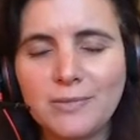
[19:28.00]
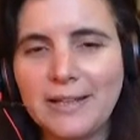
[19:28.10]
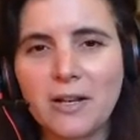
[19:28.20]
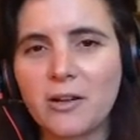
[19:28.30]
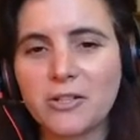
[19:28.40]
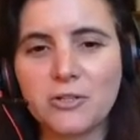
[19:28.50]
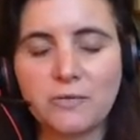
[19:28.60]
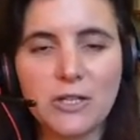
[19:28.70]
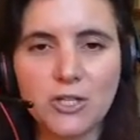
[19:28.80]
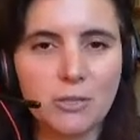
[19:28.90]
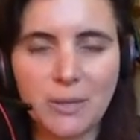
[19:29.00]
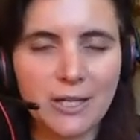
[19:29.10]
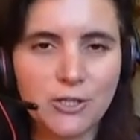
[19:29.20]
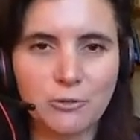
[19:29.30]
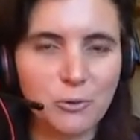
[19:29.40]
Leonardo da Vinci
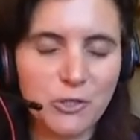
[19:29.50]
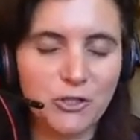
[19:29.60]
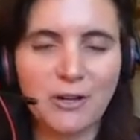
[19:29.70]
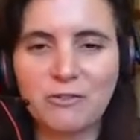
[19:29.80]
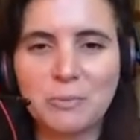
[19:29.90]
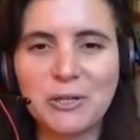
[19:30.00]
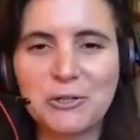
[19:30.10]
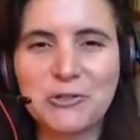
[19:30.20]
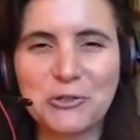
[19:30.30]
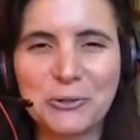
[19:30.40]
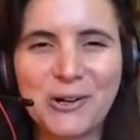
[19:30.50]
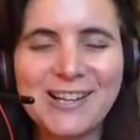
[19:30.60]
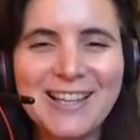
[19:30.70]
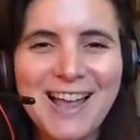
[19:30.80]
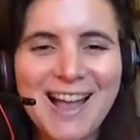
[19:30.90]
picture, or you don't have to be a good drawer.
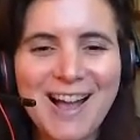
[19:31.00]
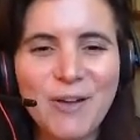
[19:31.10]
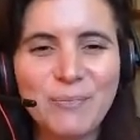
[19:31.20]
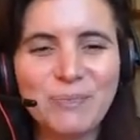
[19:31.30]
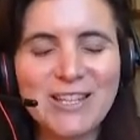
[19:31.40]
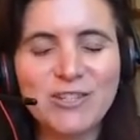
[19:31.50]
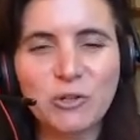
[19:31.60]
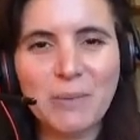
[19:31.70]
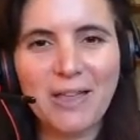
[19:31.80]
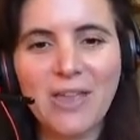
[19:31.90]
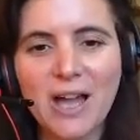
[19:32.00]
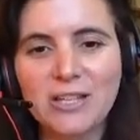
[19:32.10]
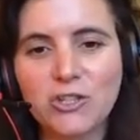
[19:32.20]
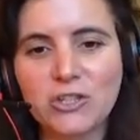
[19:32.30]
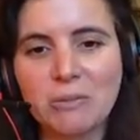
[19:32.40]
It's not about that.
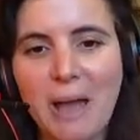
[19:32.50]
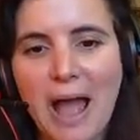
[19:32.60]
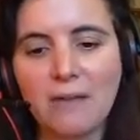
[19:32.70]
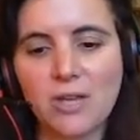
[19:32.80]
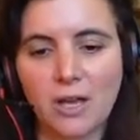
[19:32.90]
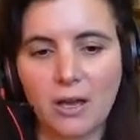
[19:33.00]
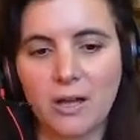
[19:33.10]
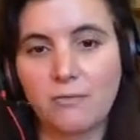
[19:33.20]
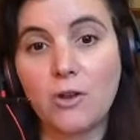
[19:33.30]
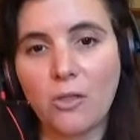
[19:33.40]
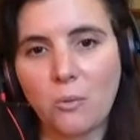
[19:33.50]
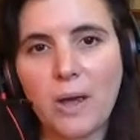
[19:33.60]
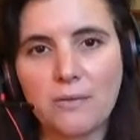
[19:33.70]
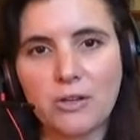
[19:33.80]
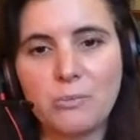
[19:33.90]
It's just about having a kind of another
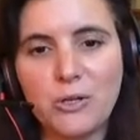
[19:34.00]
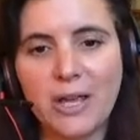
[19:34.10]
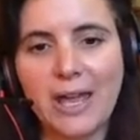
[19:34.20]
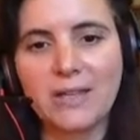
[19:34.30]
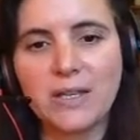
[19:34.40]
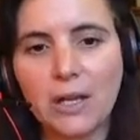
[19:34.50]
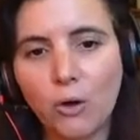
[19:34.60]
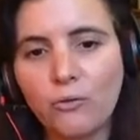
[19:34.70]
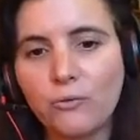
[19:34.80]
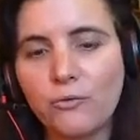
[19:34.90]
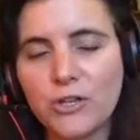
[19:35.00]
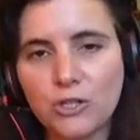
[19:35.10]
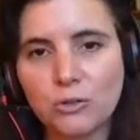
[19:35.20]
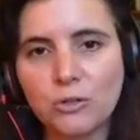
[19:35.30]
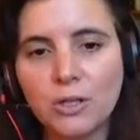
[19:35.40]
way of communicating, and often
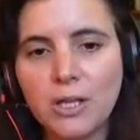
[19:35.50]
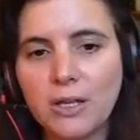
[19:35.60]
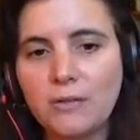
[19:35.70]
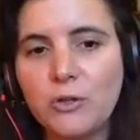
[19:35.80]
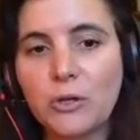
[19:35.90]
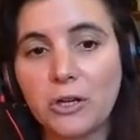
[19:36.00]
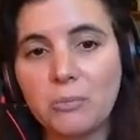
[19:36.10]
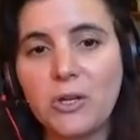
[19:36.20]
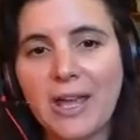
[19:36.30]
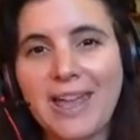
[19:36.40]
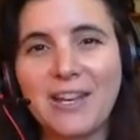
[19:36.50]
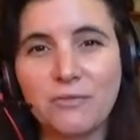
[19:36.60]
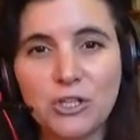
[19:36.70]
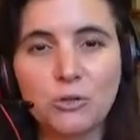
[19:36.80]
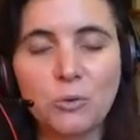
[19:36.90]
visual. If you can communicate in a
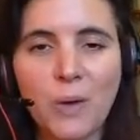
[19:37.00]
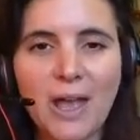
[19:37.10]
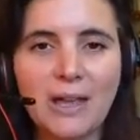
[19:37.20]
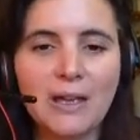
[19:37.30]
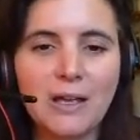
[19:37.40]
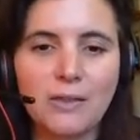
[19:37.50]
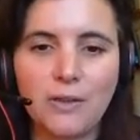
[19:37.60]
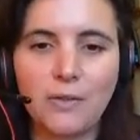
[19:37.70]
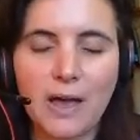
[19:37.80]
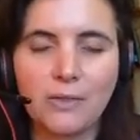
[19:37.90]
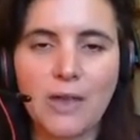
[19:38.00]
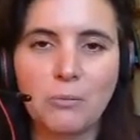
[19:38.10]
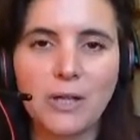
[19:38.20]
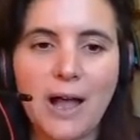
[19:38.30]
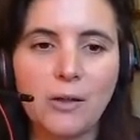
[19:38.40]
visual way, then that
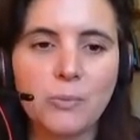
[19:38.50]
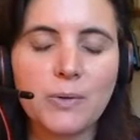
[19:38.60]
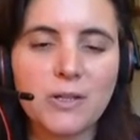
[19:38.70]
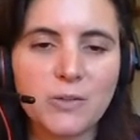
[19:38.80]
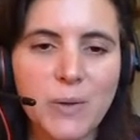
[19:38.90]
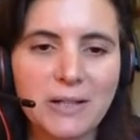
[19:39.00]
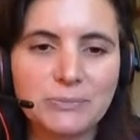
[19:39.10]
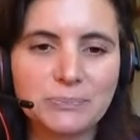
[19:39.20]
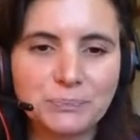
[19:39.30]
will help as well.